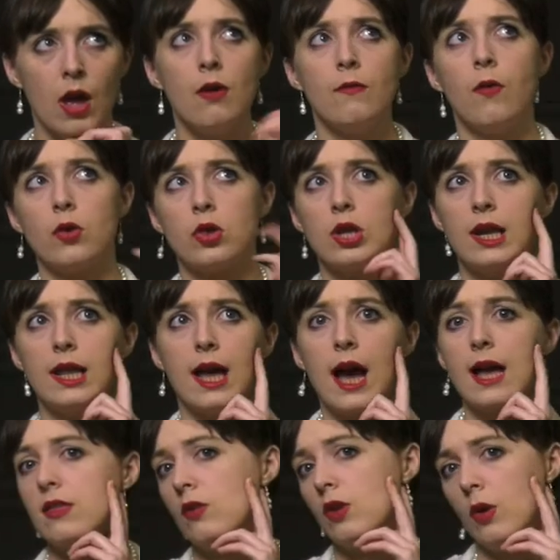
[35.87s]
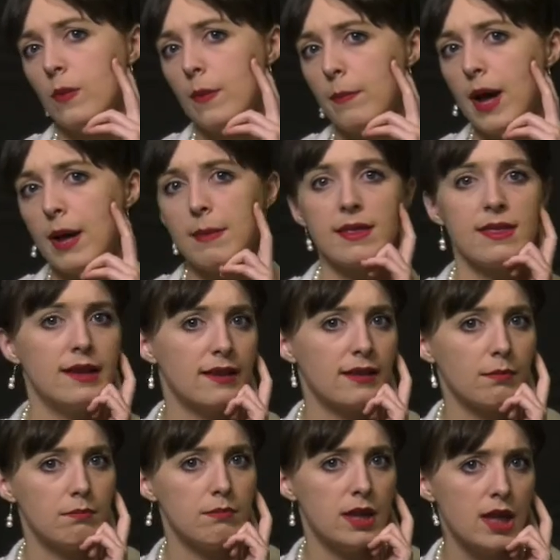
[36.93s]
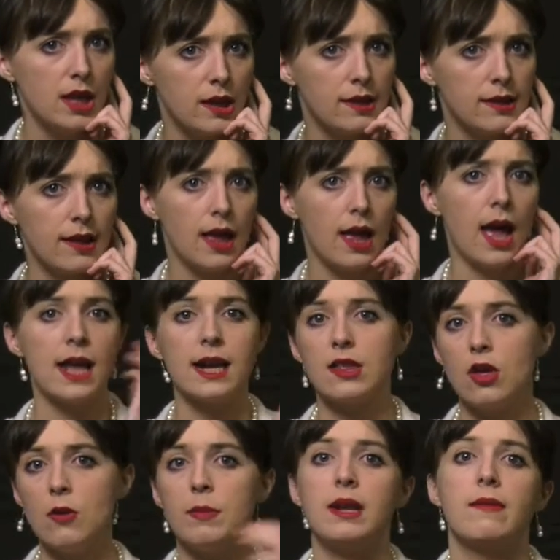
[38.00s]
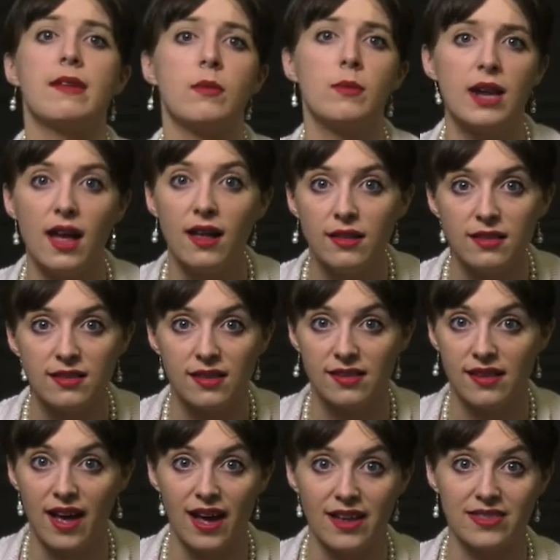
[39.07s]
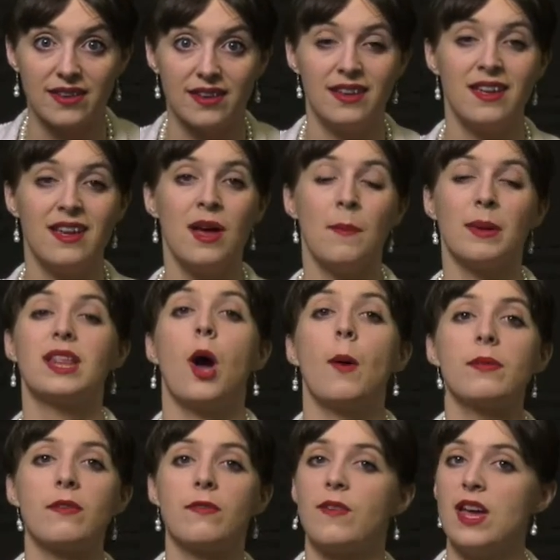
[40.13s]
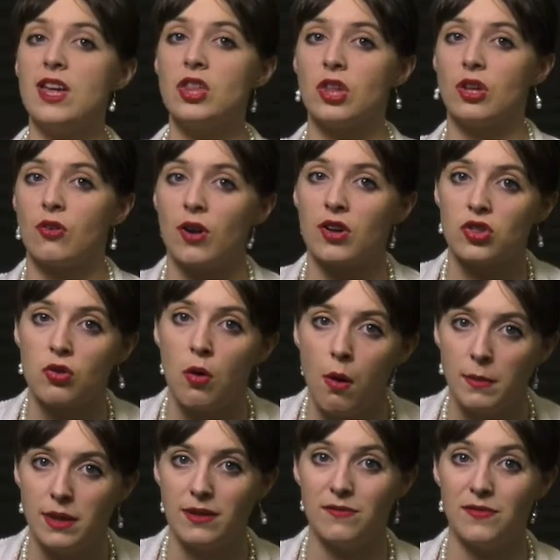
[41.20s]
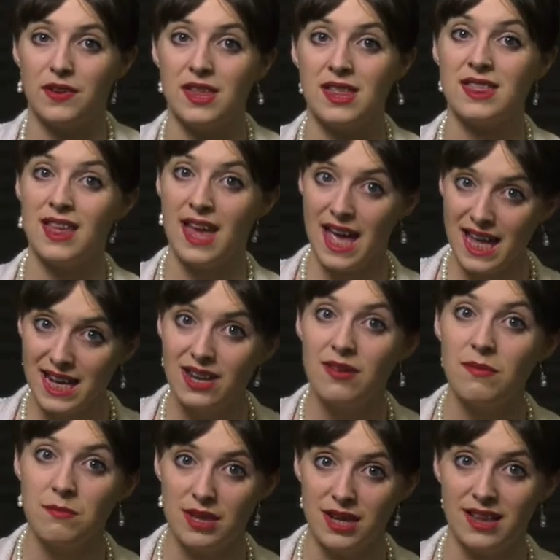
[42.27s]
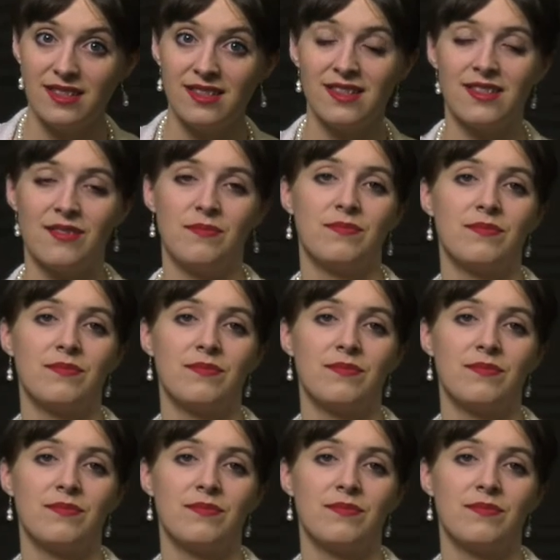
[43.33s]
Fortunately, I don't know what bimetallism means, and I don't believe anyone else does either, but the observation crushed Tommy for ten minutes.